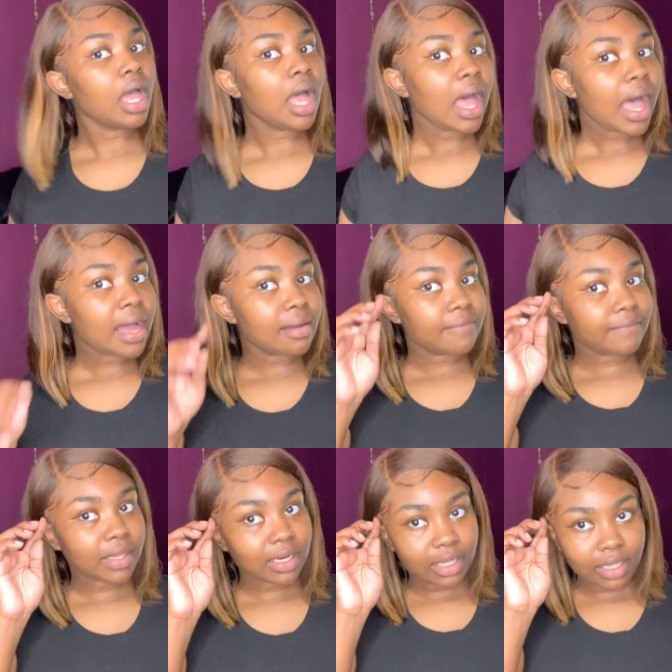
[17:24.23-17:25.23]
I'm
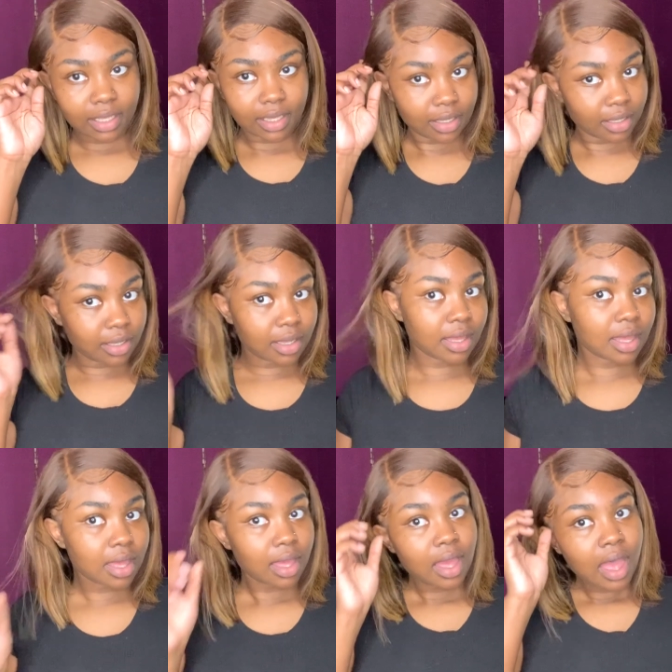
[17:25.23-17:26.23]
feeling her.
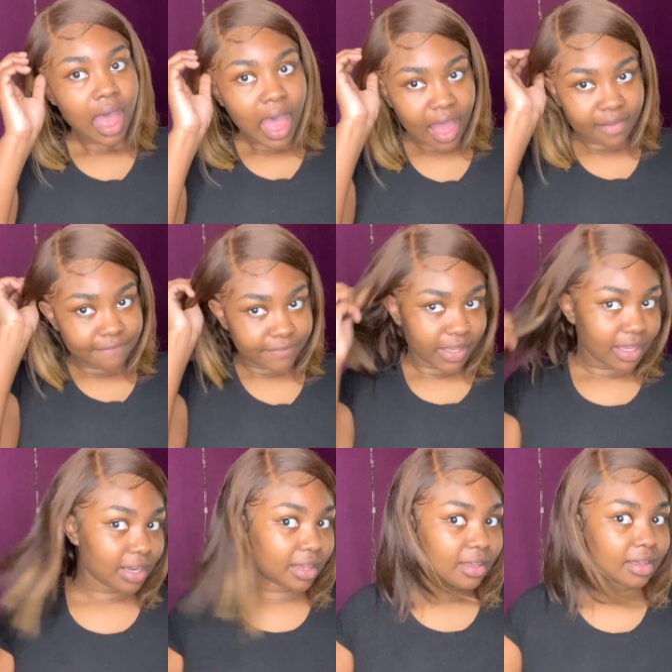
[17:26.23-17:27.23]
I'm feeling
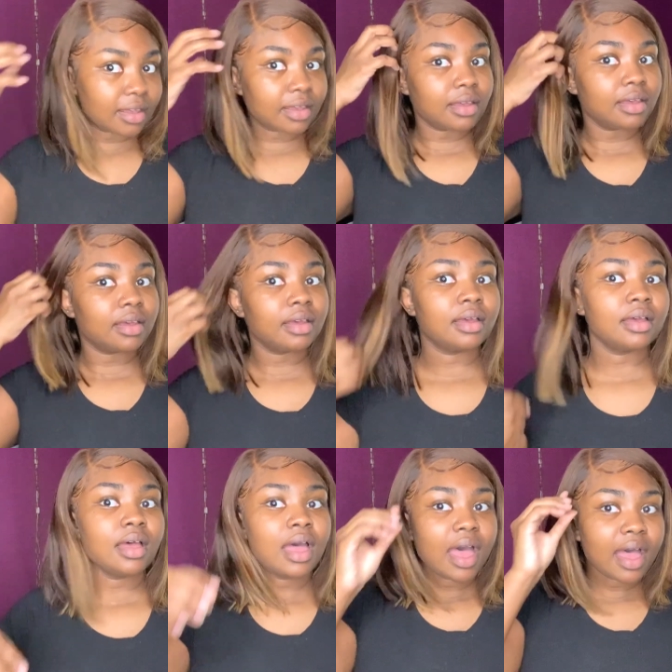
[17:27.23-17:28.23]
her.
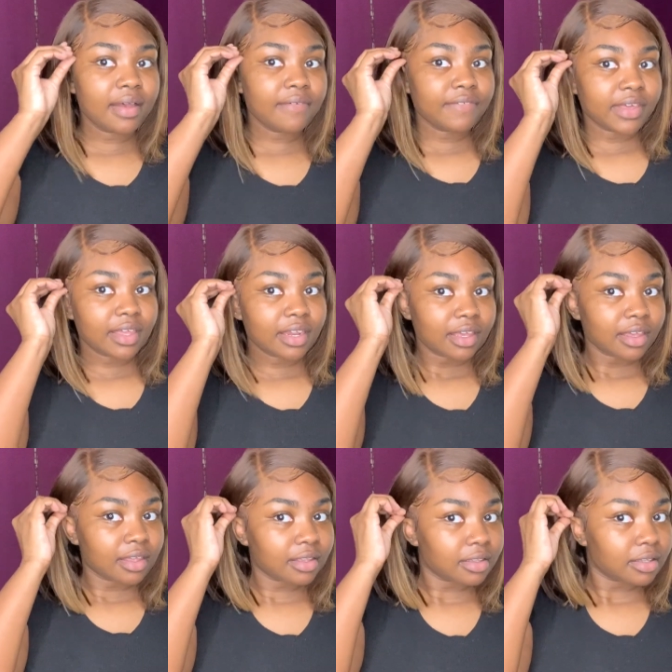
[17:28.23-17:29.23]
I'm feeling her.
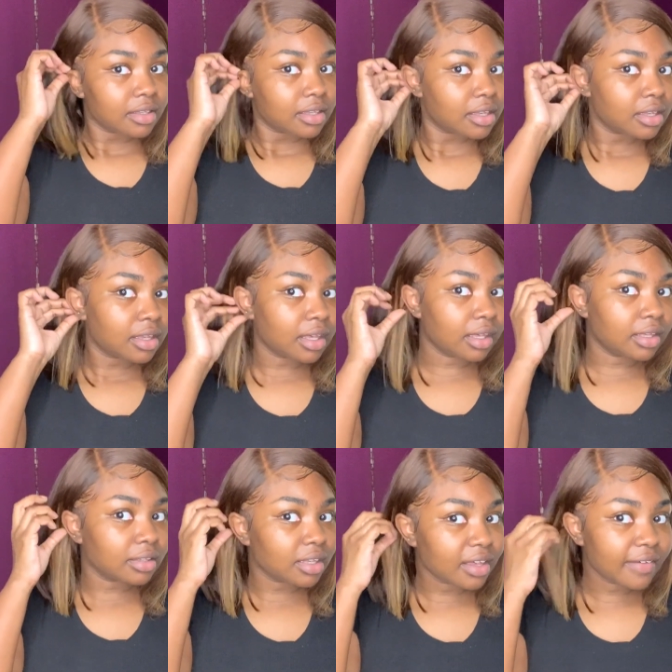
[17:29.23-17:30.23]
Hey,
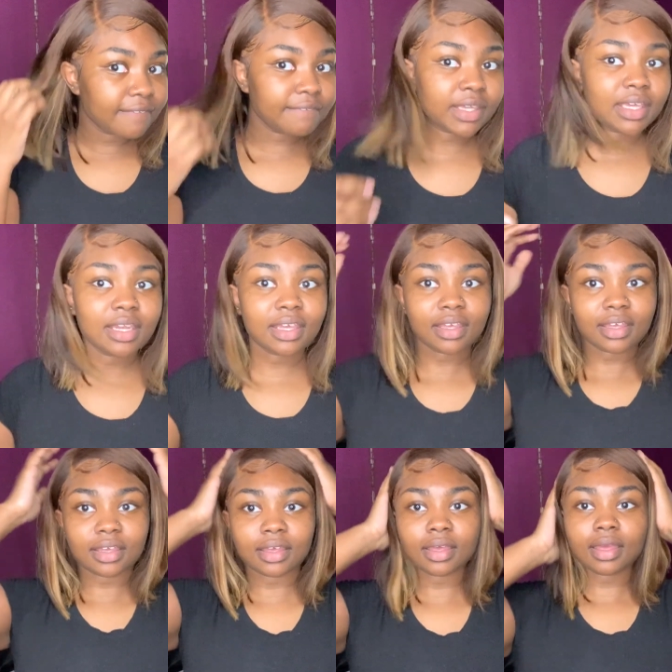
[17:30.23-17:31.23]
I'm feeling her.
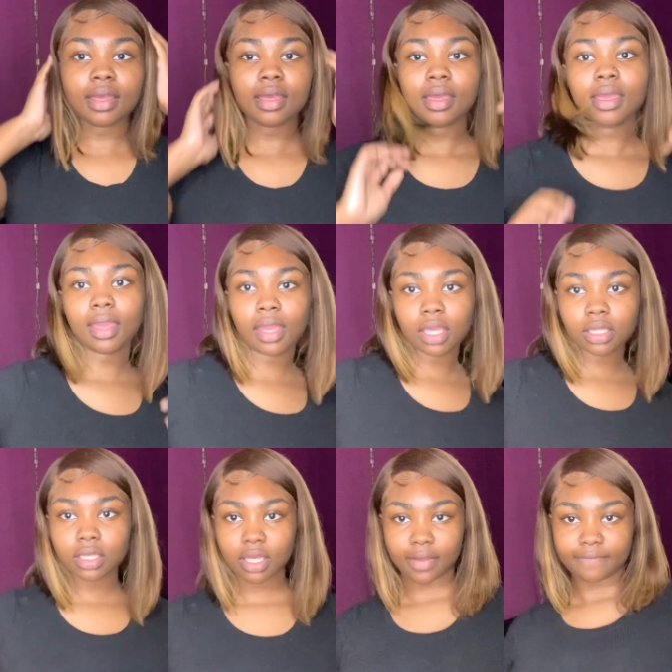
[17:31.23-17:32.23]
Hey,
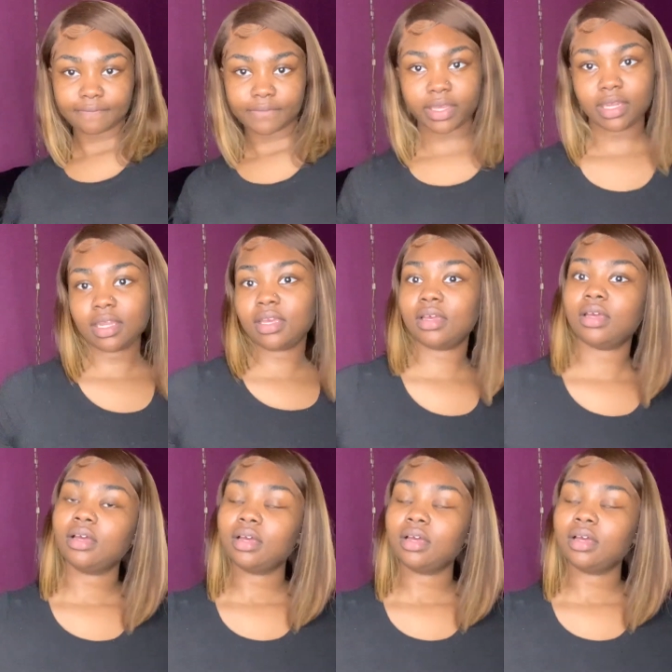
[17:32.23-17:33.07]
I'm feeling her.